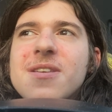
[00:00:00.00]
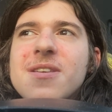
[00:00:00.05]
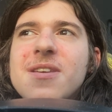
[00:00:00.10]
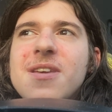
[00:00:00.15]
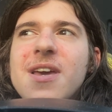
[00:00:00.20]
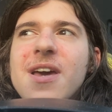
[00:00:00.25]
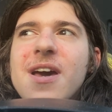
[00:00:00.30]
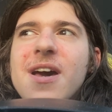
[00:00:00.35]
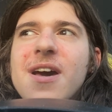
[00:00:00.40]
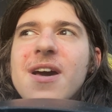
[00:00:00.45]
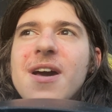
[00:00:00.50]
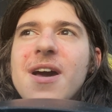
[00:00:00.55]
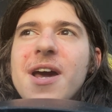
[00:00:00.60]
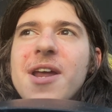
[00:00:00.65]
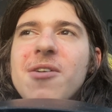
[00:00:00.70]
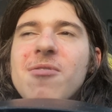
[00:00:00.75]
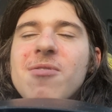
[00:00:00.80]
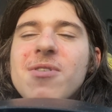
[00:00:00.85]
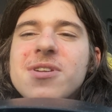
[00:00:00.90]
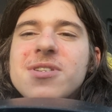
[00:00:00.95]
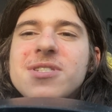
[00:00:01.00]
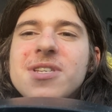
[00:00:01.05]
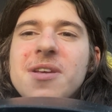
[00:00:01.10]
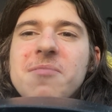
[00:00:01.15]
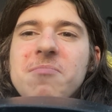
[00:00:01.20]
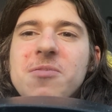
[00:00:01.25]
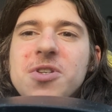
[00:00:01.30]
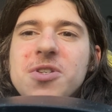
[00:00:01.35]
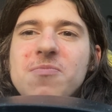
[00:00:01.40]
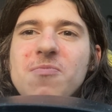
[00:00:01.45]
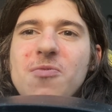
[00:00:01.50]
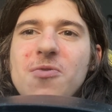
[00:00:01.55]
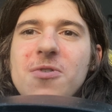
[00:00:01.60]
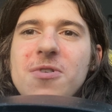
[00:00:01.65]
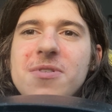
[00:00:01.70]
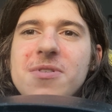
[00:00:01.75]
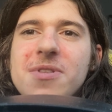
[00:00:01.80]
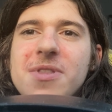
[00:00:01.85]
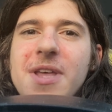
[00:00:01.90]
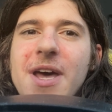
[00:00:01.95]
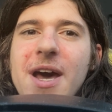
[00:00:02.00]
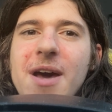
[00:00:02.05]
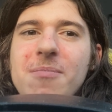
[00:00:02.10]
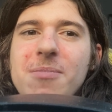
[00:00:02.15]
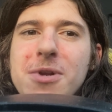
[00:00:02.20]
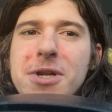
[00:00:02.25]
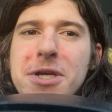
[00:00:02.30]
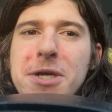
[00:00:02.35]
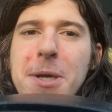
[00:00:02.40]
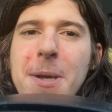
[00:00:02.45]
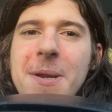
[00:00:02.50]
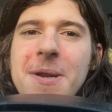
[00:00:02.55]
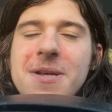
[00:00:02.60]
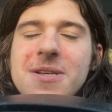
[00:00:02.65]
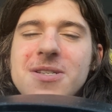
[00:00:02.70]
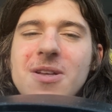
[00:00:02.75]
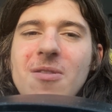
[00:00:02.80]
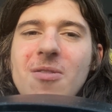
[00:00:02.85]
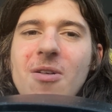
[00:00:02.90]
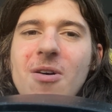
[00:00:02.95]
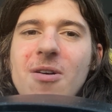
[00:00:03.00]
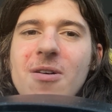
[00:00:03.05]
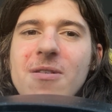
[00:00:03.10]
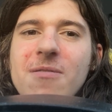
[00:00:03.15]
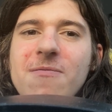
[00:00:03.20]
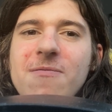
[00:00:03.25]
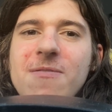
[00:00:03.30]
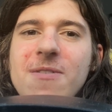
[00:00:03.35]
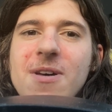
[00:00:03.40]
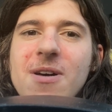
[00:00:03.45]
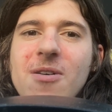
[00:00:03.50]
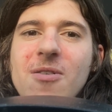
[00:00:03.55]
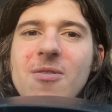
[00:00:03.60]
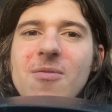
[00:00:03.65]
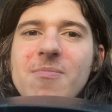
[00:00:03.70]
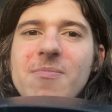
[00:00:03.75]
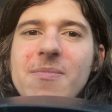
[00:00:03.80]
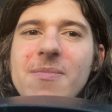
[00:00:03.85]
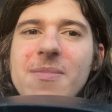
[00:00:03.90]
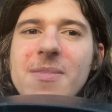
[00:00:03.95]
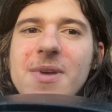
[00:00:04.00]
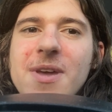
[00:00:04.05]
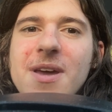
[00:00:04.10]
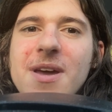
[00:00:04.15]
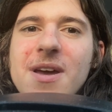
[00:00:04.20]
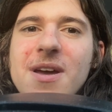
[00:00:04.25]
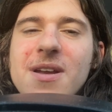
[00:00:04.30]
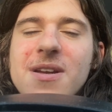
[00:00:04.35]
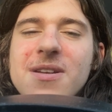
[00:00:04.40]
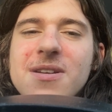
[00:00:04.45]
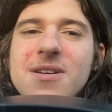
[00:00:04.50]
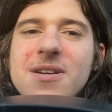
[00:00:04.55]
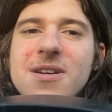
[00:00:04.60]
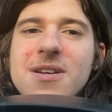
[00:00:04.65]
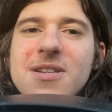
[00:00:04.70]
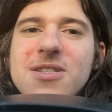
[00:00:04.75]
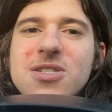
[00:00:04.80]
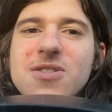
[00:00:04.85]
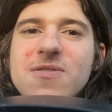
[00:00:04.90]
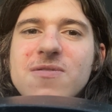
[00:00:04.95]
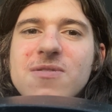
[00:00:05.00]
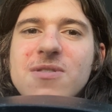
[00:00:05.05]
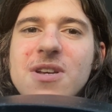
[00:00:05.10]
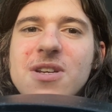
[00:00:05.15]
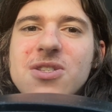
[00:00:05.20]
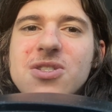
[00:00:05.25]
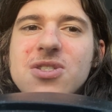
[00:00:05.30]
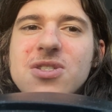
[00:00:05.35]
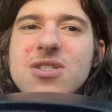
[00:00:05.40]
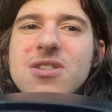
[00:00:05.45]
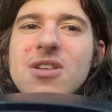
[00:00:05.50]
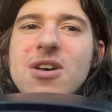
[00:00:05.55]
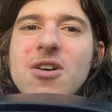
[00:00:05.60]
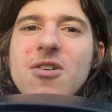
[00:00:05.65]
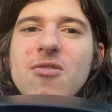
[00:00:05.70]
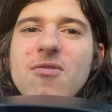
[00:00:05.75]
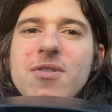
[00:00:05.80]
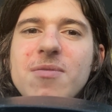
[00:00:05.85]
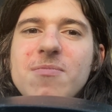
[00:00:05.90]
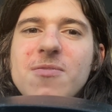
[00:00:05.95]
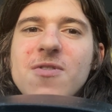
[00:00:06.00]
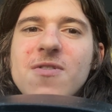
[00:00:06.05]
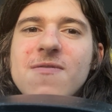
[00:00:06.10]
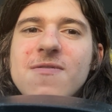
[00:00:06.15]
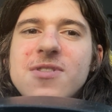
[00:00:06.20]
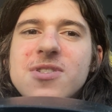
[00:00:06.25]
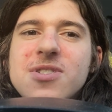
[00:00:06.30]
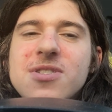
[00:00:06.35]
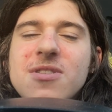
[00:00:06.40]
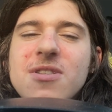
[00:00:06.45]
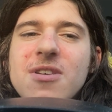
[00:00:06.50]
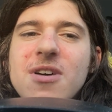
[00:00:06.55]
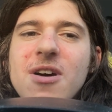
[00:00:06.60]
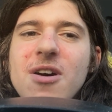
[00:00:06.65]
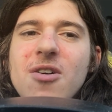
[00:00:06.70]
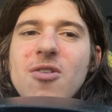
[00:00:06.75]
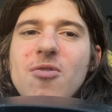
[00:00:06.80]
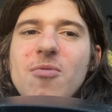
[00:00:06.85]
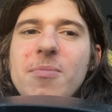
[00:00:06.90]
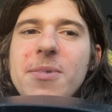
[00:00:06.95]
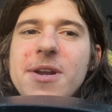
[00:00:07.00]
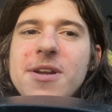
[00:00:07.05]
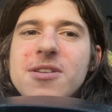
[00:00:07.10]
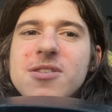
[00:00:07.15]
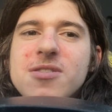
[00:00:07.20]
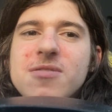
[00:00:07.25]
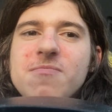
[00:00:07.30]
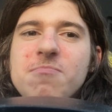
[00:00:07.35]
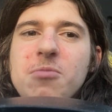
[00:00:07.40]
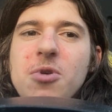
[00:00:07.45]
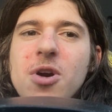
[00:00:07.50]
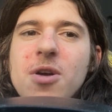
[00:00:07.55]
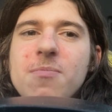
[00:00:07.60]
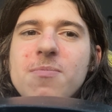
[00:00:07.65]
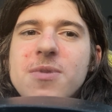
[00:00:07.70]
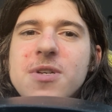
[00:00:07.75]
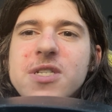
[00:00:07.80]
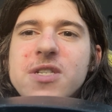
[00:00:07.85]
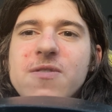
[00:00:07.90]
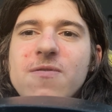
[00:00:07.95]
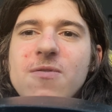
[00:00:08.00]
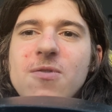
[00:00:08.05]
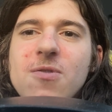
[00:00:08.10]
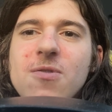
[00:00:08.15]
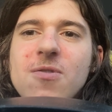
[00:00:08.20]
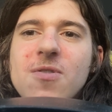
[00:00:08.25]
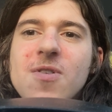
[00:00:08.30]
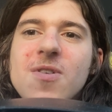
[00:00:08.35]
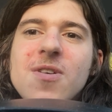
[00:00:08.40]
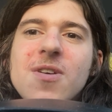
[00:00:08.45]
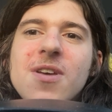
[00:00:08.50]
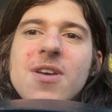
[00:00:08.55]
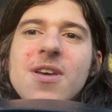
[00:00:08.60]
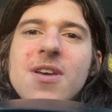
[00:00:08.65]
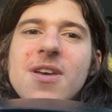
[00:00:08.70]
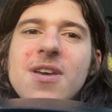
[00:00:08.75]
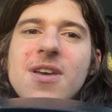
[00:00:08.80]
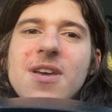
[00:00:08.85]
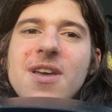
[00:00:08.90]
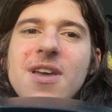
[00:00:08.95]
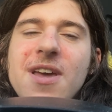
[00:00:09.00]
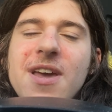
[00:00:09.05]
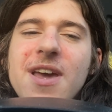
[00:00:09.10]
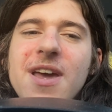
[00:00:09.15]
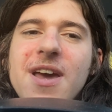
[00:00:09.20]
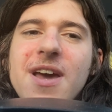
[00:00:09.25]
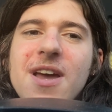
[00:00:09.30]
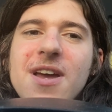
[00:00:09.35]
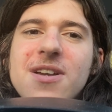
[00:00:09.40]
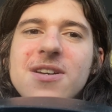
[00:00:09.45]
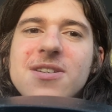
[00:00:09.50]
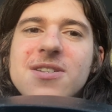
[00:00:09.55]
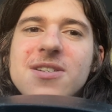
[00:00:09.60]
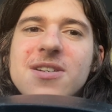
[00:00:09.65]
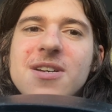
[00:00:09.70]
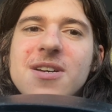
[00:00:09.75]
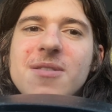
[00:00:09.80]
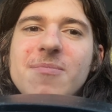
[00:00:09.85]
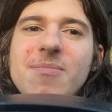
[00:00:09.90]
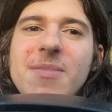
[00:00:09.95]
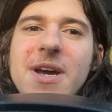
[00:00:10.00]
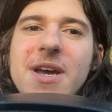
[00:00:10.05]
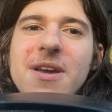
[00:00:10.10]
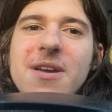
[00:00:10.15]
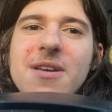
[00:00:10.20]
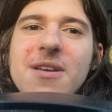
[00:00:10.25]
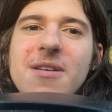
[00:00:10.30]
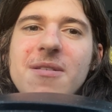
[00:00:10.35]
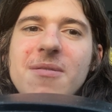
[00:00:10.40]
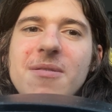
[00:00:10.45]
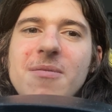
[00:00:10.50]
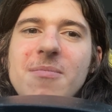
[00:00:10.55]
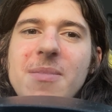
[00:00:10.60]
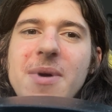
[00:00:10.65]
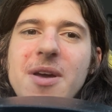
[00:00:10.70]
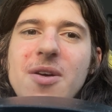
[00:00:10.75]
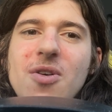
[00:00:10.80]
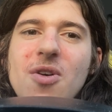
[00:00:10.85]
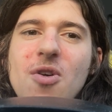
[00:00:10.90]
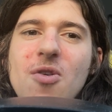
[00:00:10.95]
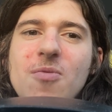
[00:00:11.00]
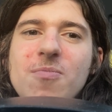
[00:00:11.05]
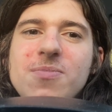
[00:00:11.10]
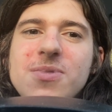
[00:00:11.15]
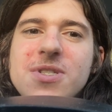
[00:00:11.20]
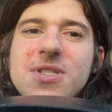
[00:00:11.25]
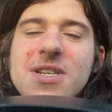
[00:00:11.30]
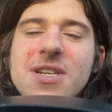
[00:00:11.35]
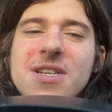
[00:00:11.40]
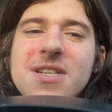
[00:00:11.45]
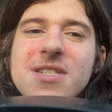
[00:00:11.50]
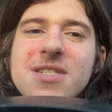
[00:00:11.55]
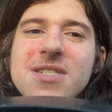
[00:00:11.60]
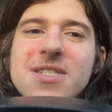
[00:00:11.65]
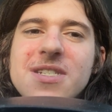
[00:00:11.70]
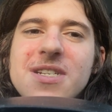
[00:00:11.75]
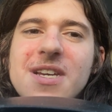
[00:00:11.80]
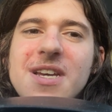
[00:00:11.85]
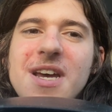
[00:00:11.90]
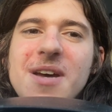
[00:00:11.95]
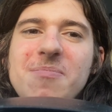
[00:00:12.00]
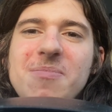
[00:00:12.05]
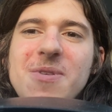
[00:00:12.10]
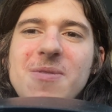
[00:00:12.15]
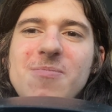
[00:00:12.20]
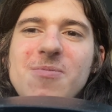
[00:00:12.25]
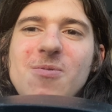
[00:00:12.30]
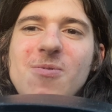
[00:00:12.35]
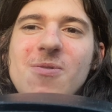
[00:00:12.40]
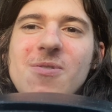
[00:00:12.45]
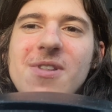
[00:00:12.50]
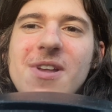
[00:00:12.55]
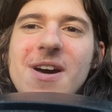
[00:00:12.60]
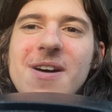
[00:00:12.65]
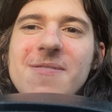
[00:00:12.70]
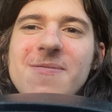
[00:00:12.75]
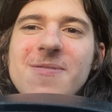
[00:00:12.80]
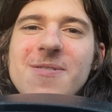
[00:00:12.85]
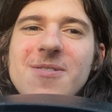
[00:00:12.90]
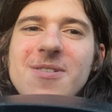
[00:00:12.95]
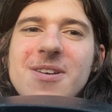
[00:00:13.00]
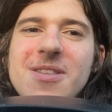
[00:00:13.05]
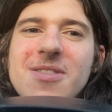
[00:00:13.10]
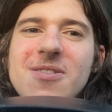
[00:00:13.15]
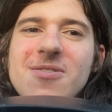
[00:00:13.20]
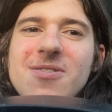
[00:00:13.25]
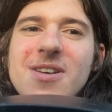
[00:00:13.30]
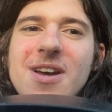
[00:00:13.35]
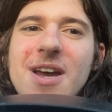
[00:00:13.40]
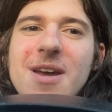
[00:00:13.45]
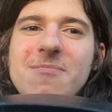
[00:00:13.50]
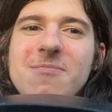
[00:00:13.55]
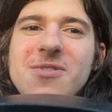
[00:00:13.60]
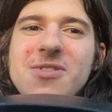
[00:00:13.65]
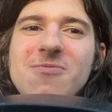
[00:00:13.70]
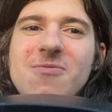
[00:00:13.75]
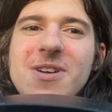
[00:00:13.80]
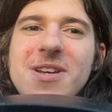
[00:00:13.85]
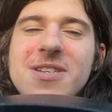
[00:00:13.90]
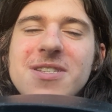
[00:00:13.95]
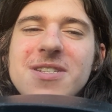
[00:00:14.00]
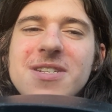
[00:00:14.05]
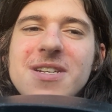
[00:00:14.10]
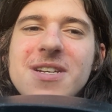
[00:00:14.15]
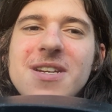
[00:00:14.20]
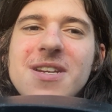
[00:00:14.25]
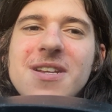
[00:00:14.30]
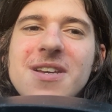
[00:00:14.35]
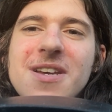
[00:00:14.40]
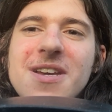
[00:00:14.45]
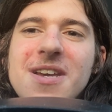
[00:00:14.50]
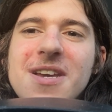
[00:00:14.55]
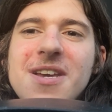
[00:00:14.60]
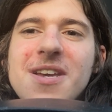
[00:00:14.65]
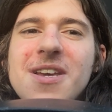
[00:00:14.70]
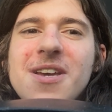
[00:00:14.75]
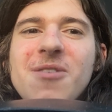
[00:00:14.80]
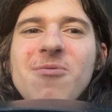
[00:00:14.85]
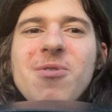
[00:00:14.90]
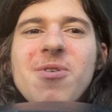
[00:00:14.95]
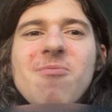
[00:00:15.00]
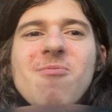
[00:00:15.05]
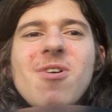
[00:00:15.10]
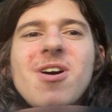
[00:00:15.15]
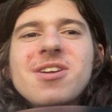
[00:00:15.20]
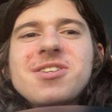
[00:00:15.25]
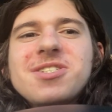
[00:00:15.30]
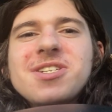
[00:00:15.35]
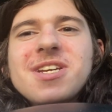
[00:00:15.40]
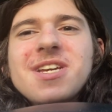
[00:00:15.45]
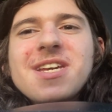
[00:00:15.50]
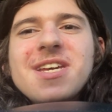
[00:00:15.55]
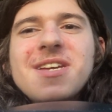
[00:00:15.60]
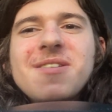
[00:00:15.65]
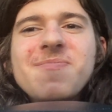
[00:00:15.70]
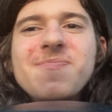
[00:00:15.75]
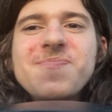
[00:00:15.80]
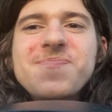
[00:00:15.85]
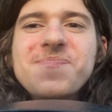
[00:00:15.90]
yeah, I don't want to say much more than that, but it is a long film, and it's slow. It moves slow, but it's purposeful, and my hopes is, yeah, people will not feel like their time is wasted when watching it.